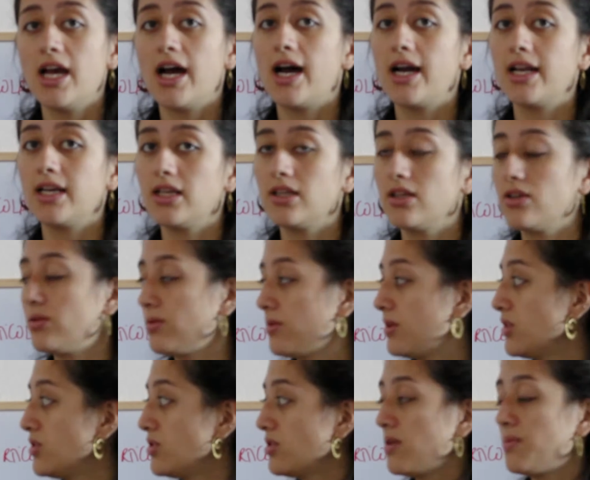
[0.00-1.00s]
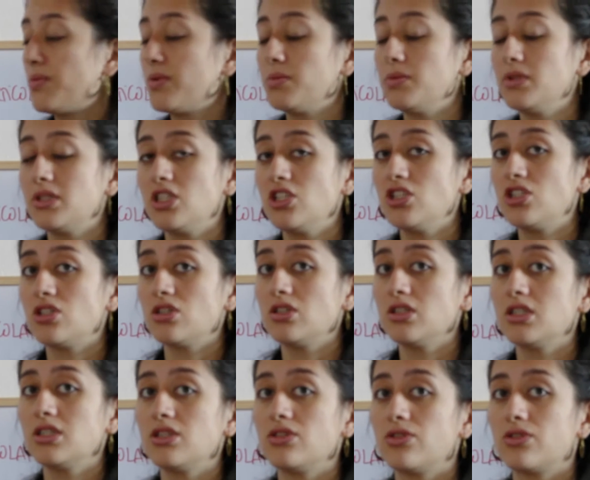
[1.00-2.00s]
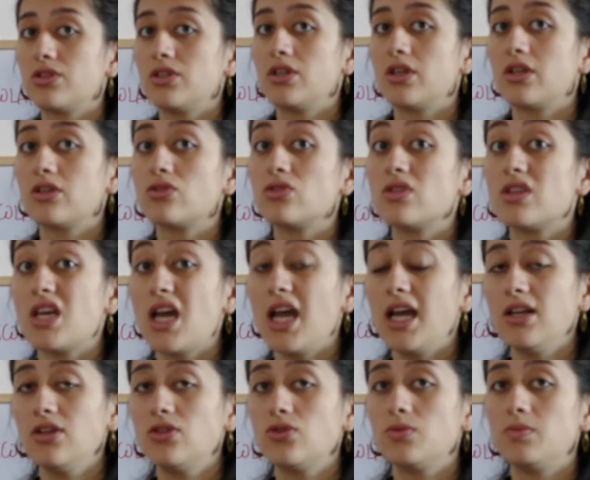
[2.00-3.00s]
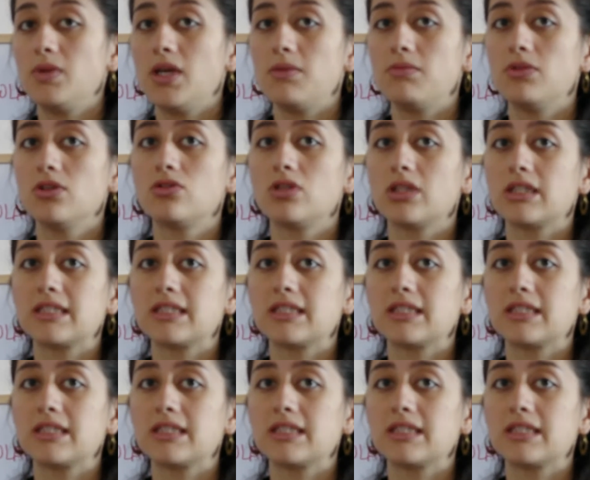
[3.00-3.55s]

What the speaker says: I needed to teach you the prepositions in order then to be able to